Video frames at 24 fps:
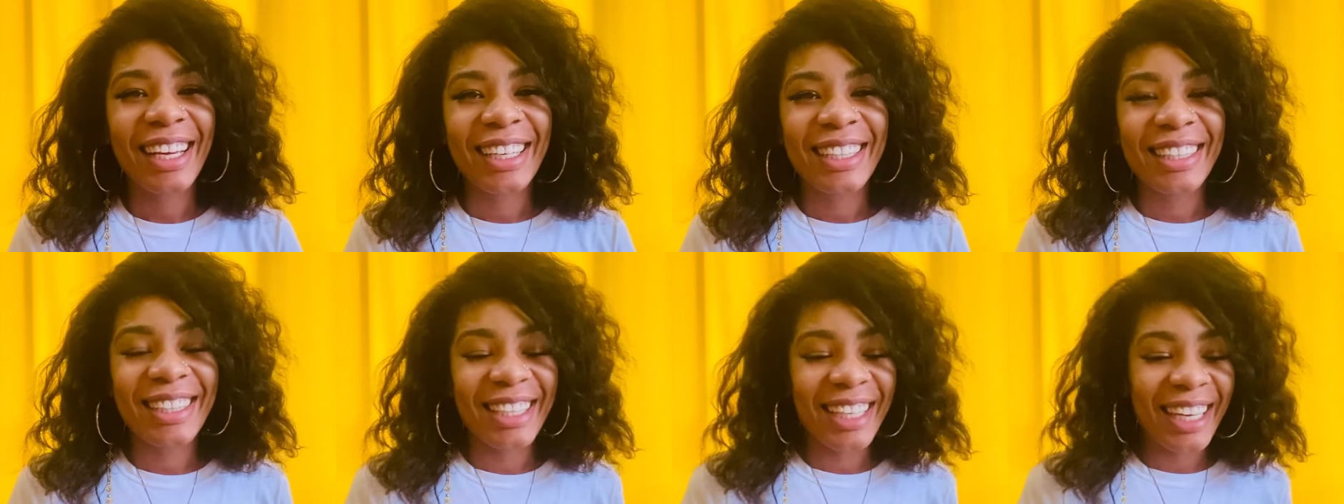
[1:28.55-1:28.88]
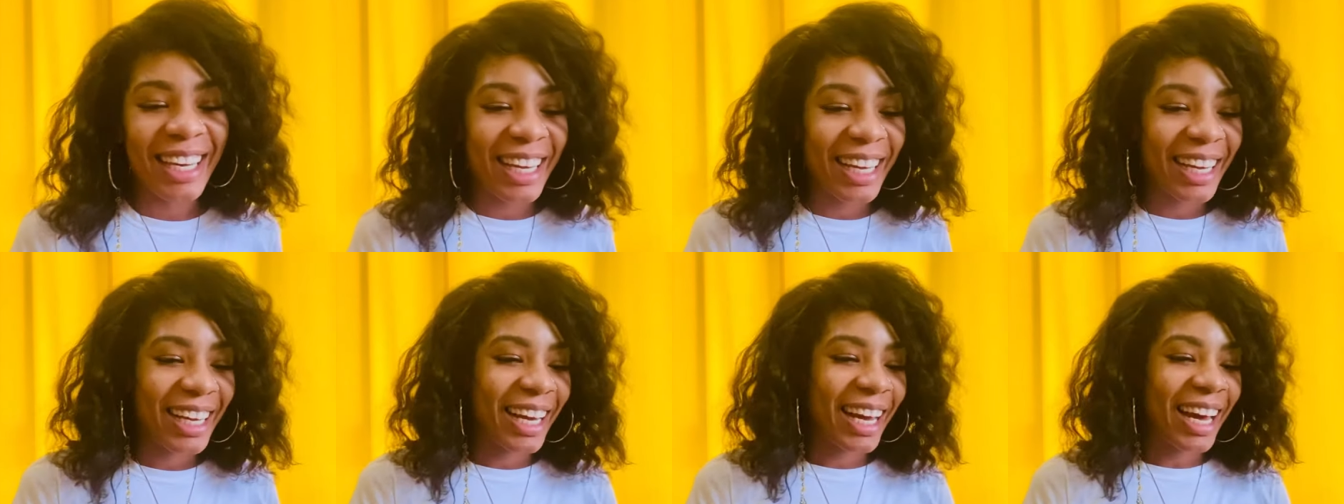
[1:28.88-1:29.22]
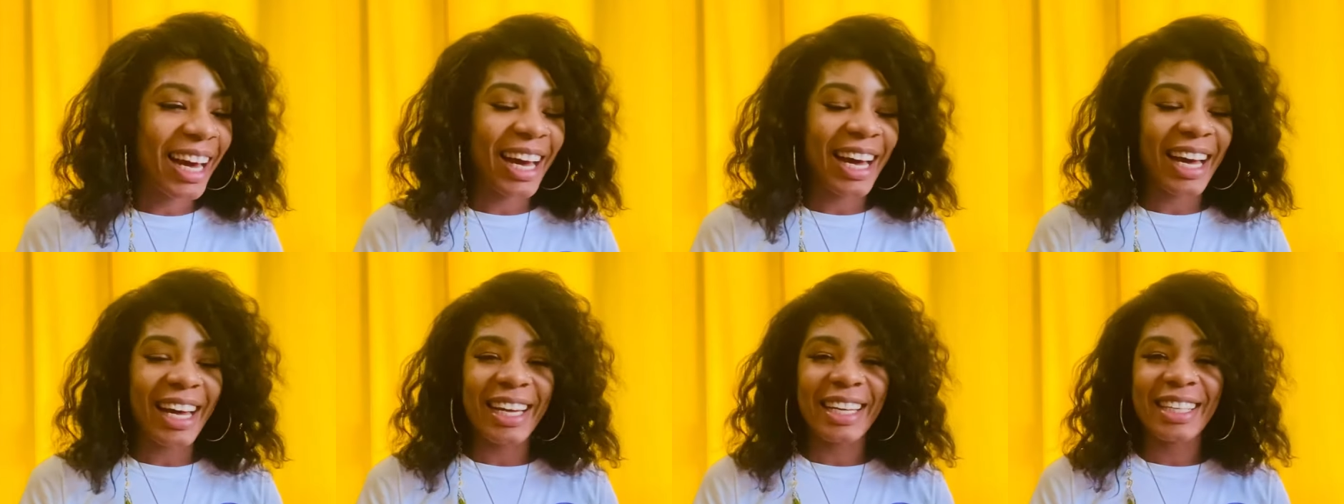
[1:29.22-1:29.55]
today
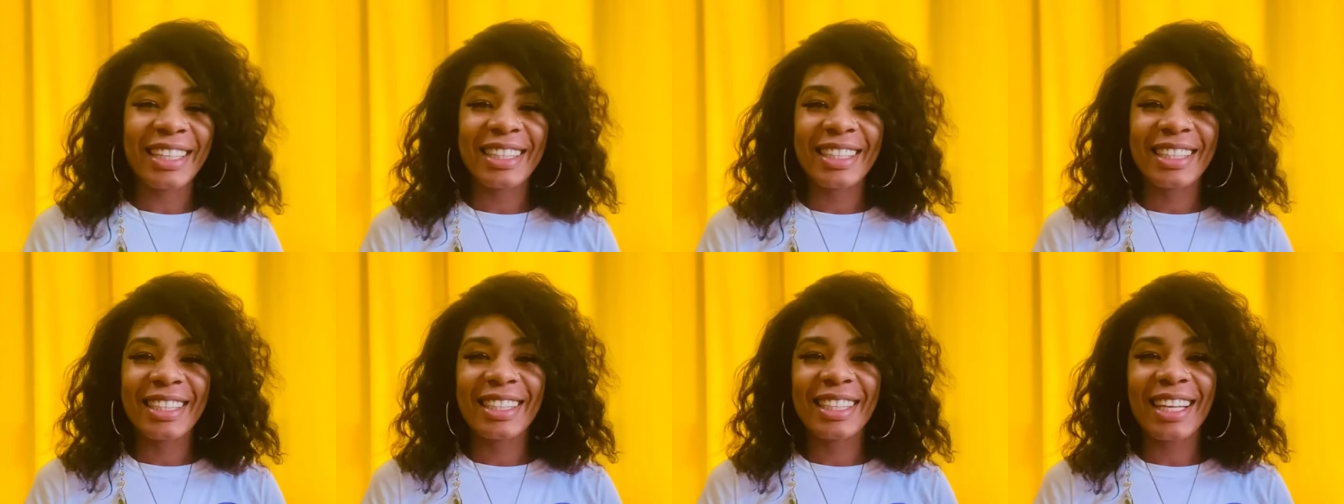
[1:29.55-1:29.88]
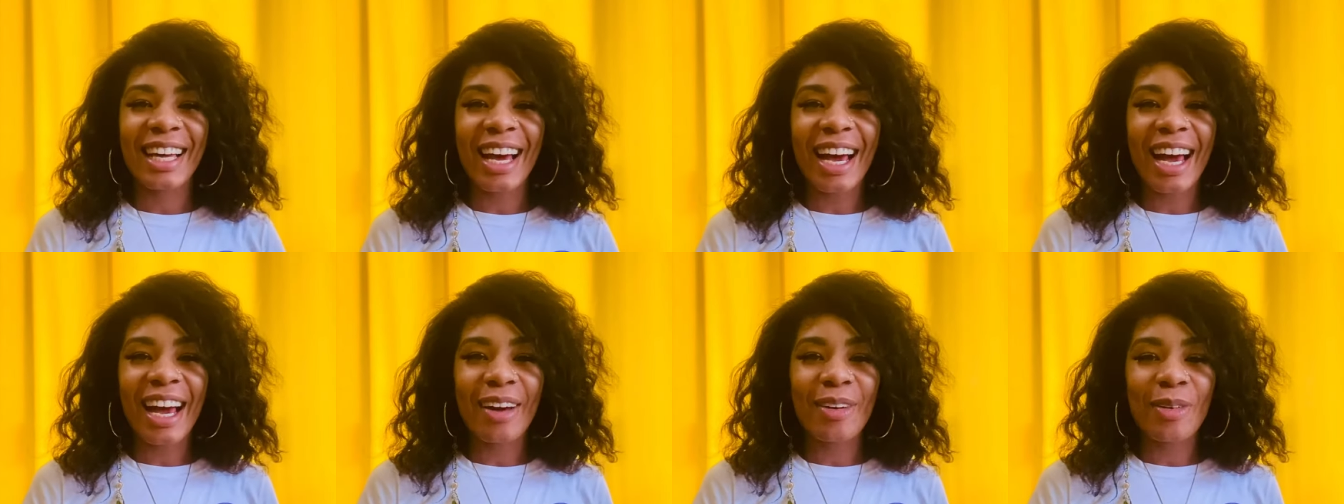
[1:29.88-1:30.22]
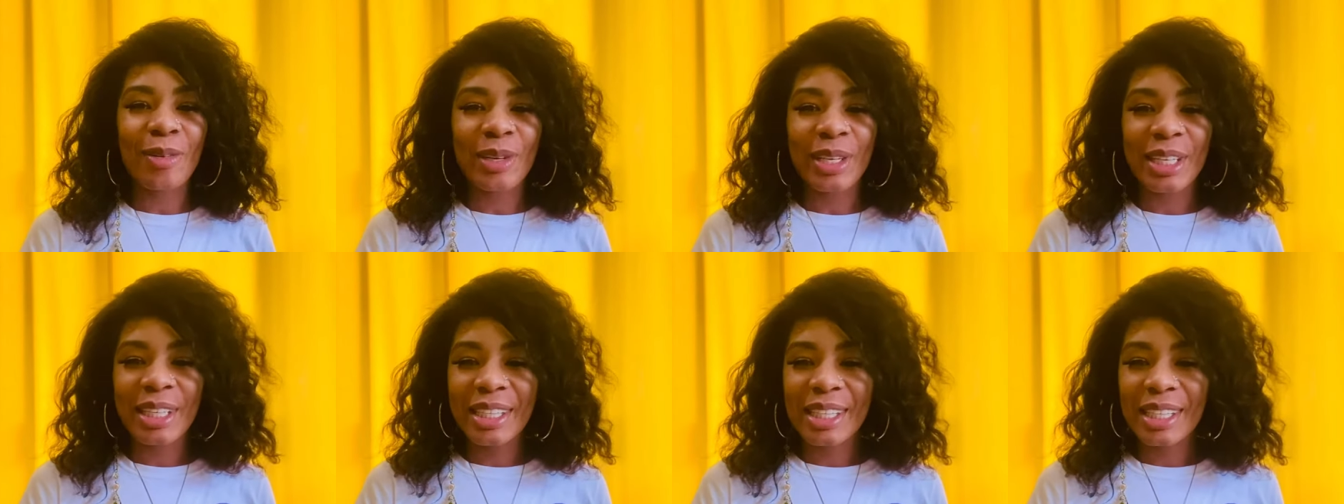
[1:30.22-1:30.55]
guys I
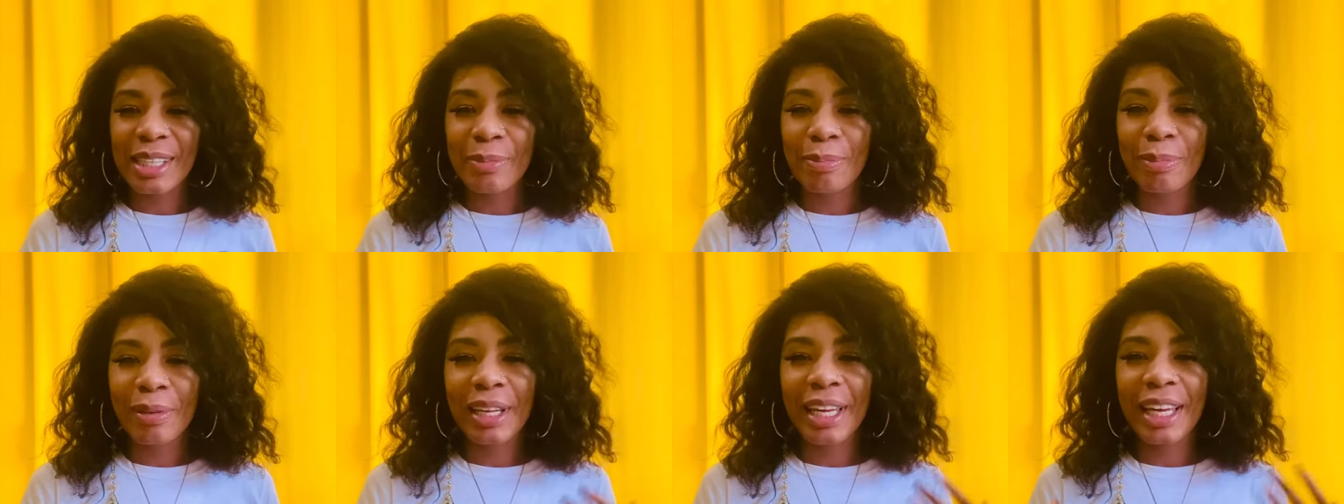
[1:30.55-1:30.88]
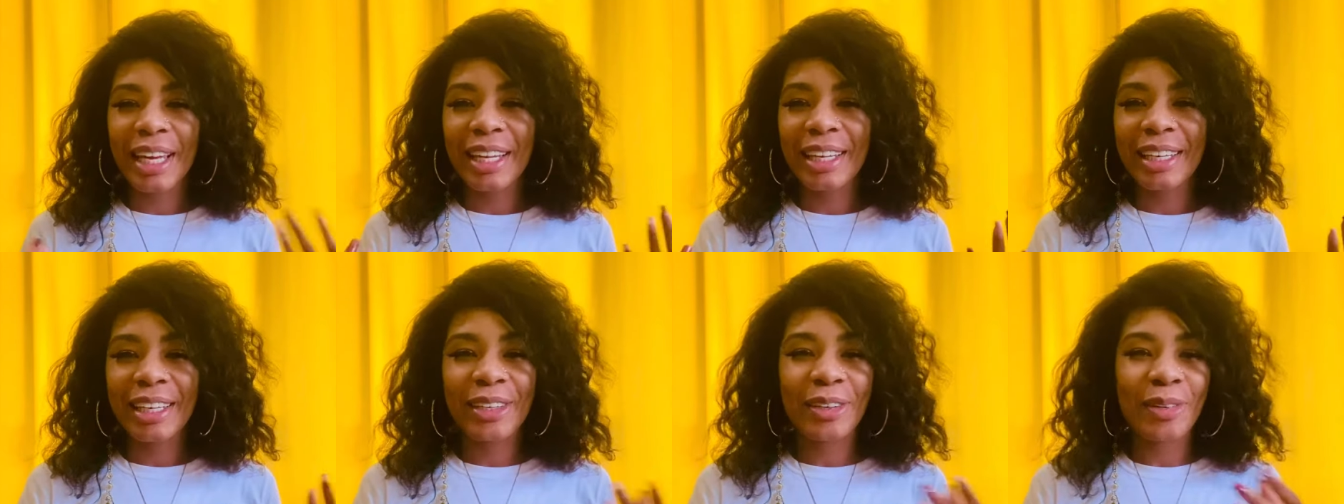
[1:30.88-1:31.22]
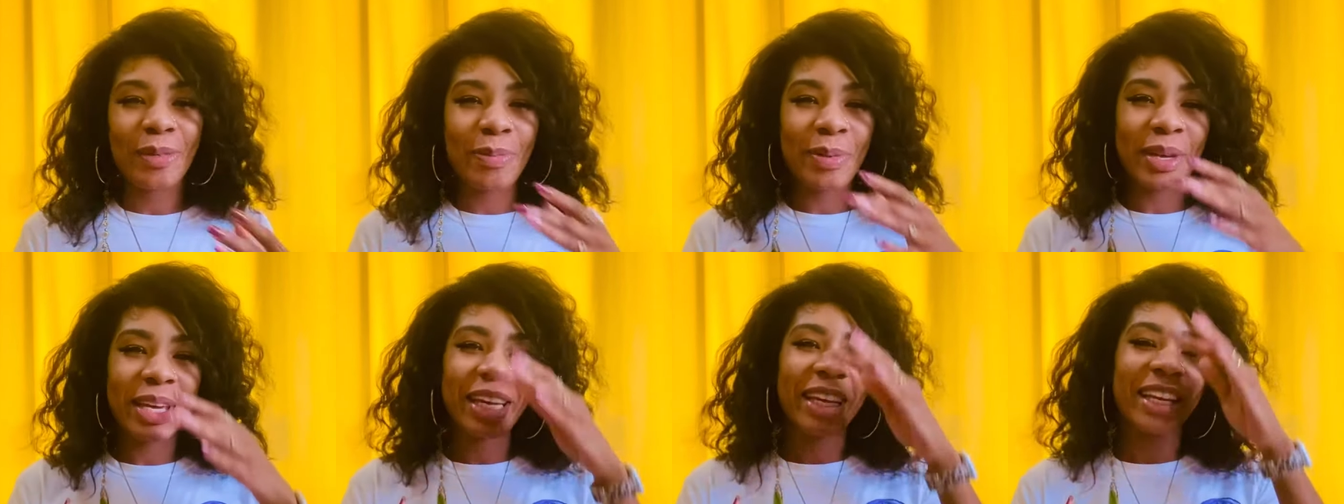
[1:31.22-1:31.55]
wanted to play a little
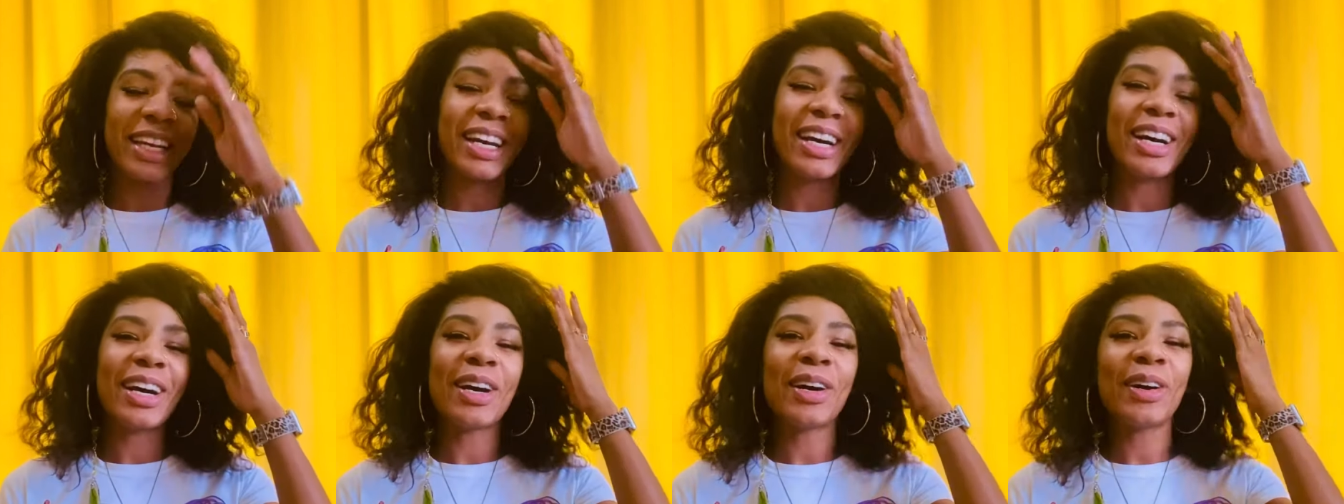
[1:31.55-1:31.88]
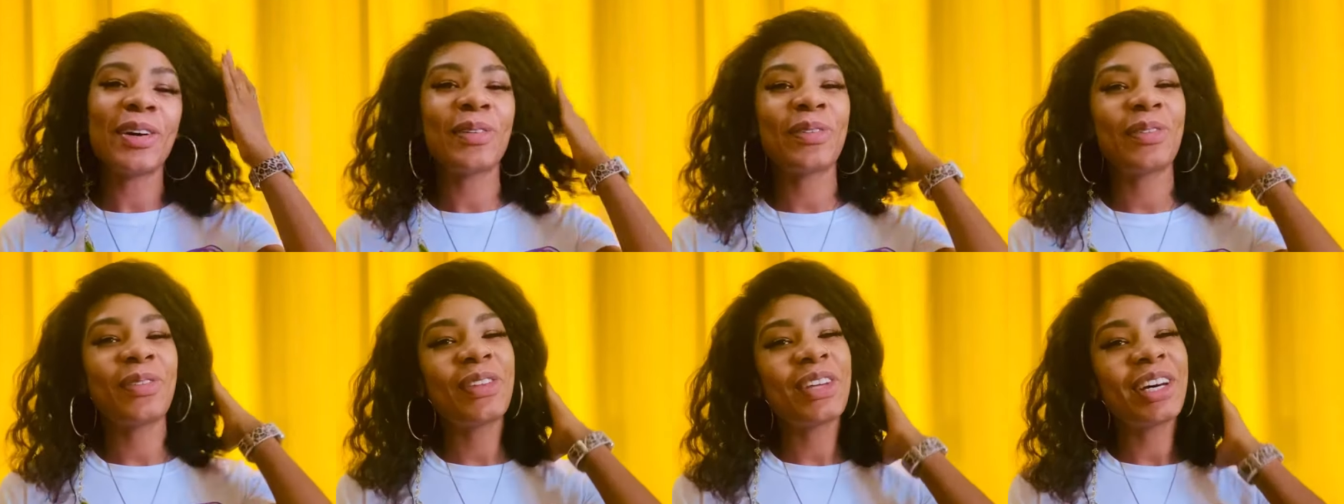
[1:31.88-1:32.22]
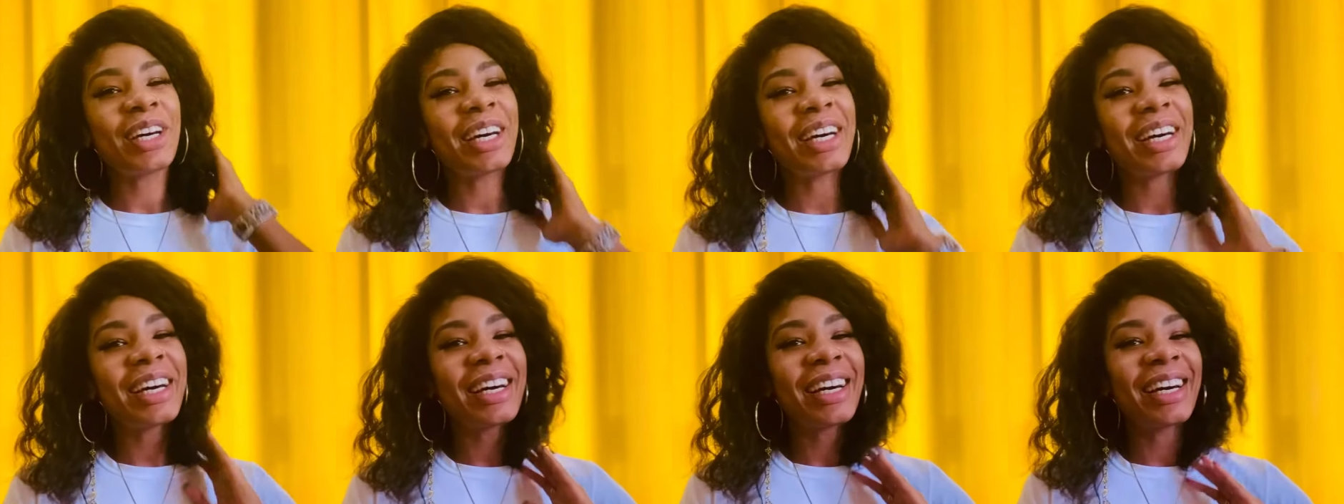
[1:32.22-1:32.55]
bit of
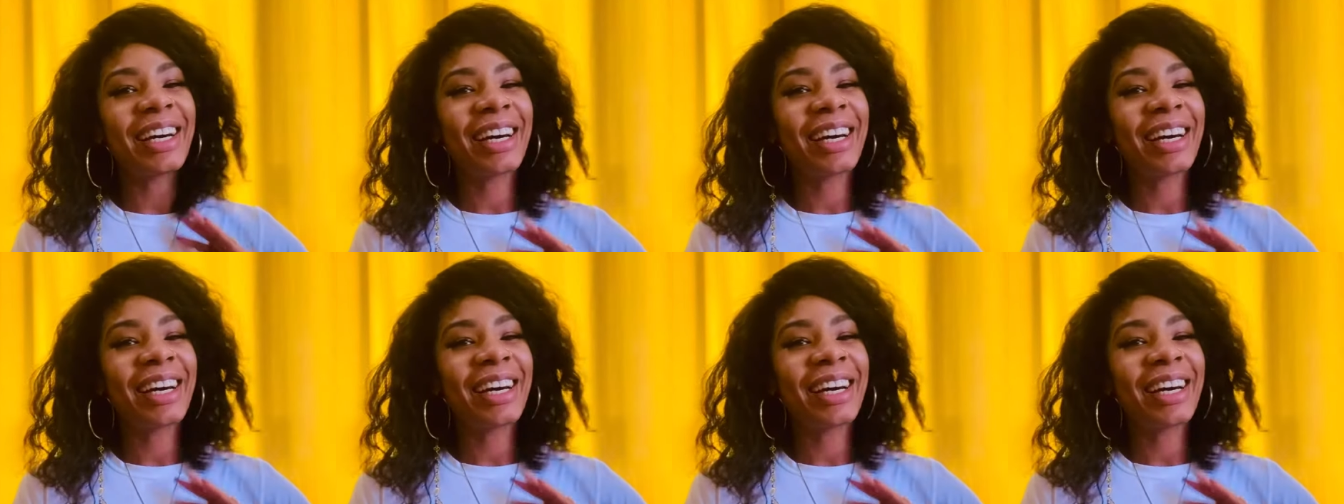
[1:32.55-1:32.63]
the